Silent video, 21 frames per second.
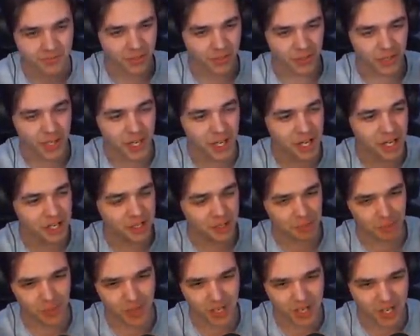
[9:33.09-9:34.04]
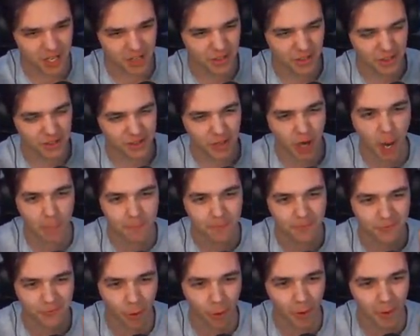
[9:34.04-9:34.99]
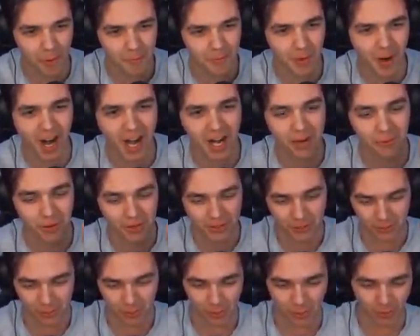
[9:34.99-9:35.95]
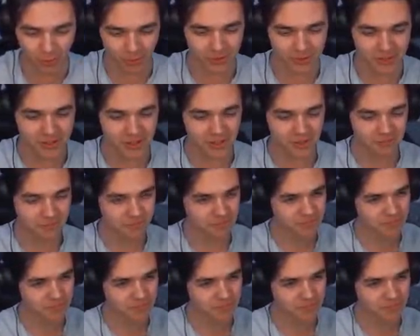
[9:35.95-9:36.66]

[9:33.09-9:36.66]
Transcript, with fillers: These be the top four pirate rules.